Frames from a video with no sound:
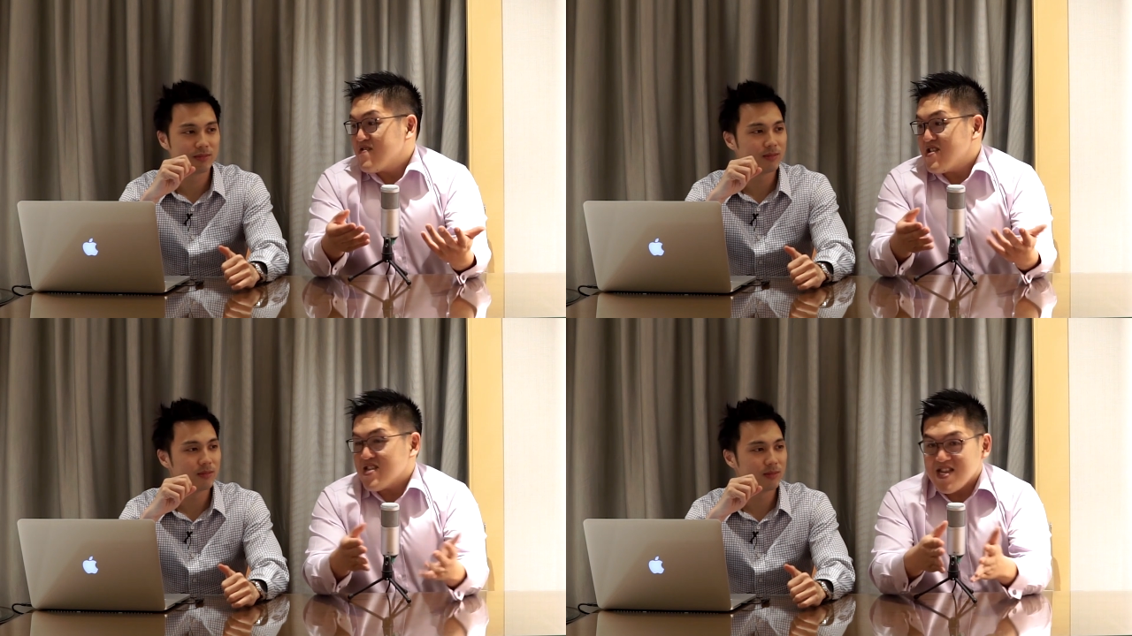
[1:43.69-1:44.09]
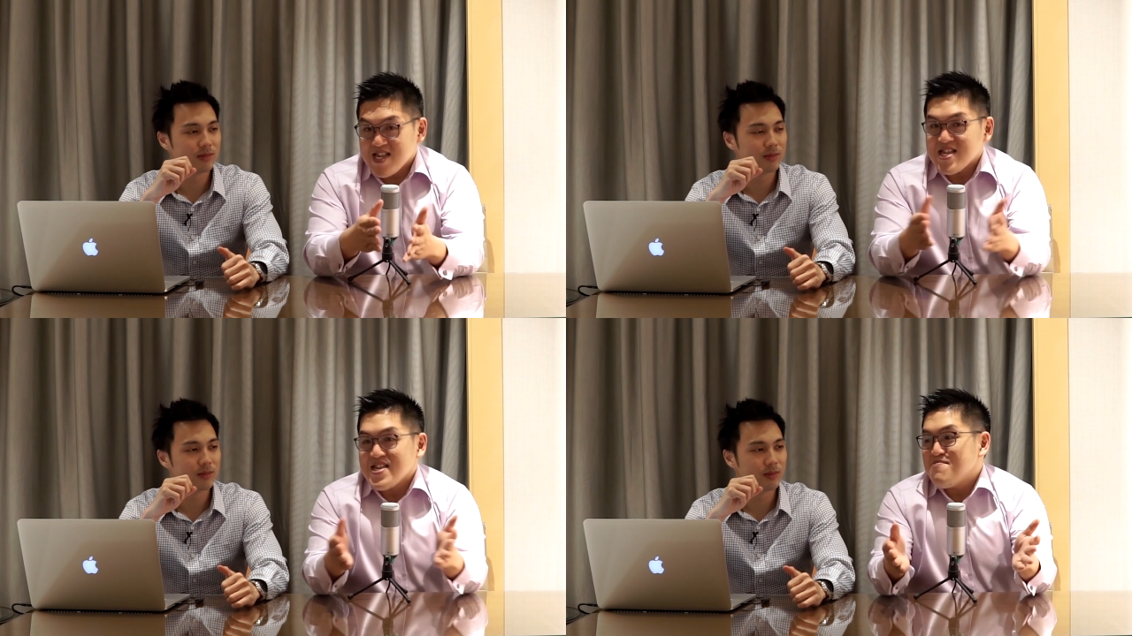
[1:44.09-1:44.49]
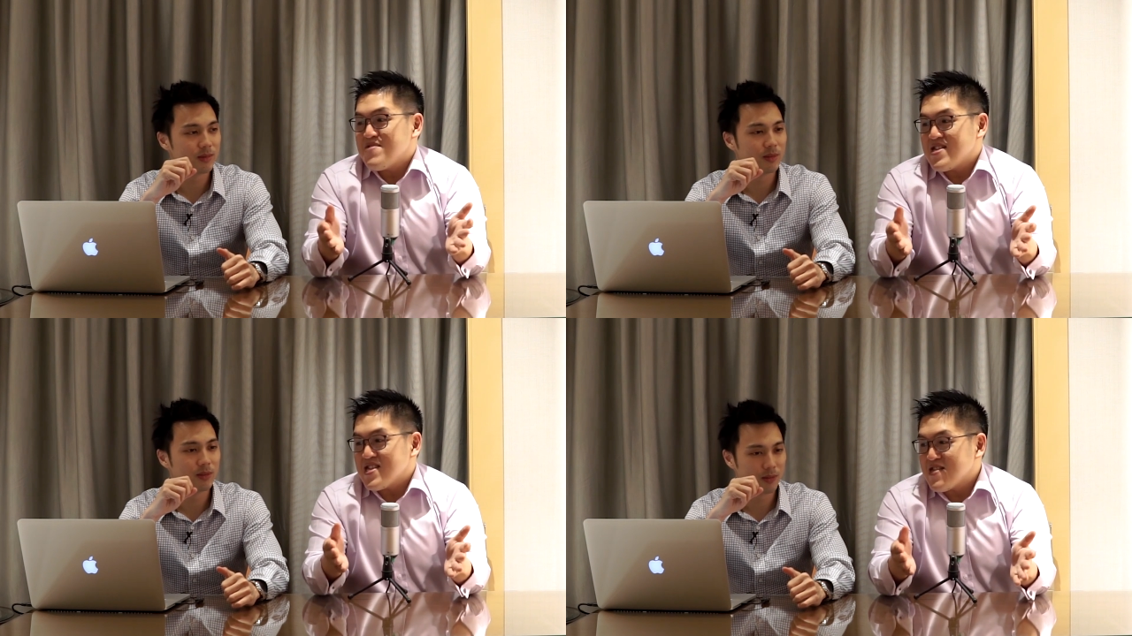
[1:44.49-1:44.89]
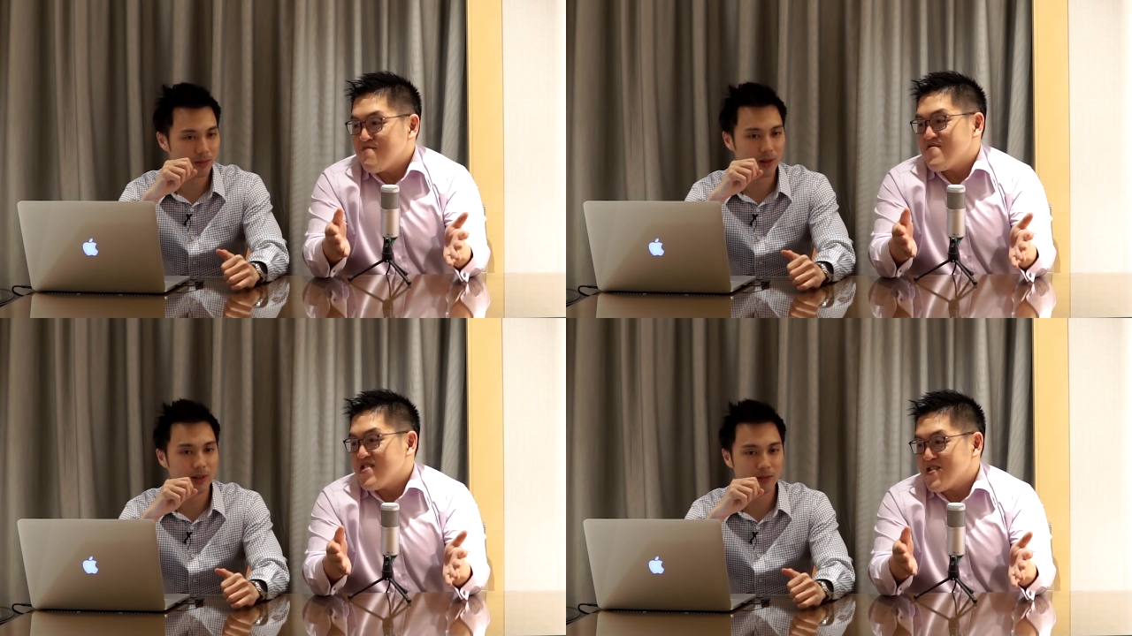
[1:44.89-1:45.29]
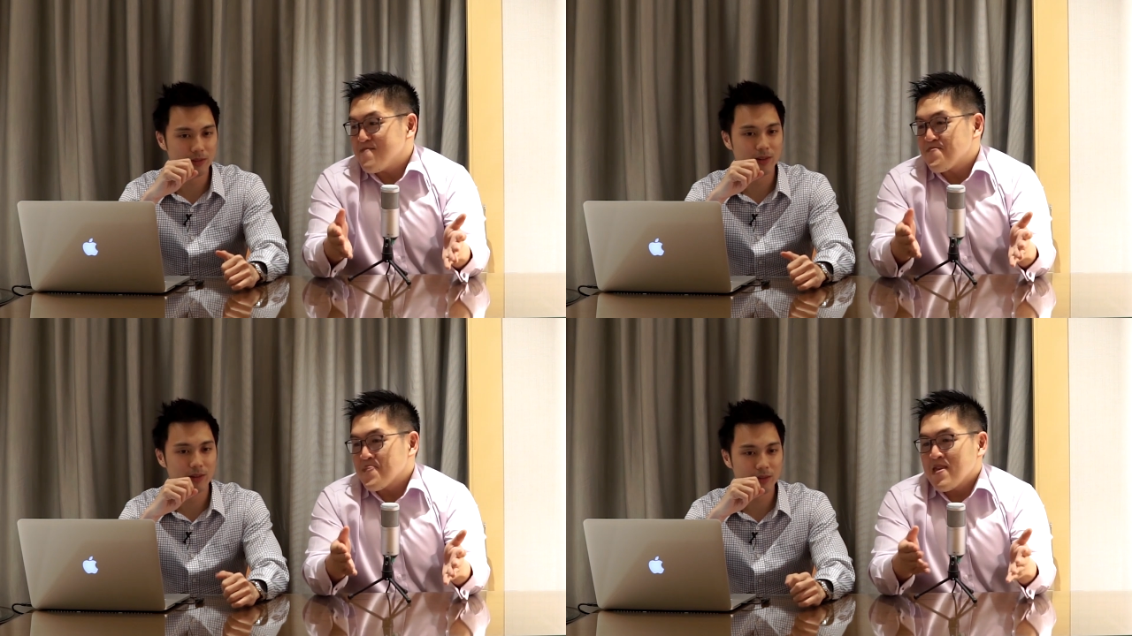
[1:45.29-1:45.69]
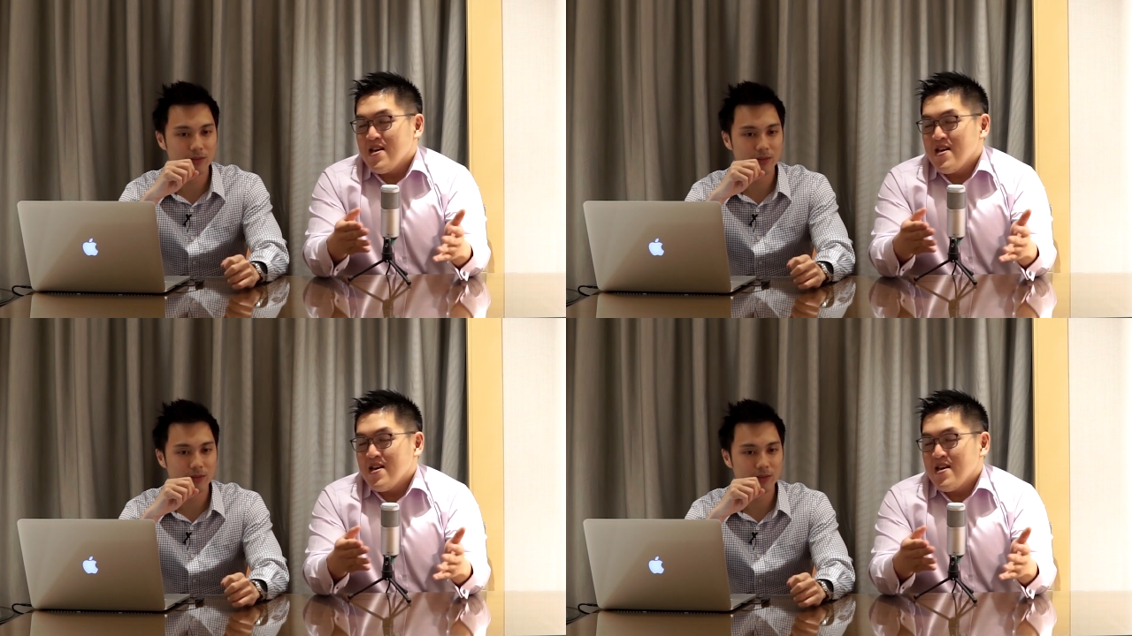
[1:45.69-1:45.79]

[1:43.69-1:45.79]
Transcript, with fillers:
Speaker 1: It's, it's the same, it's the same right, reason. Right.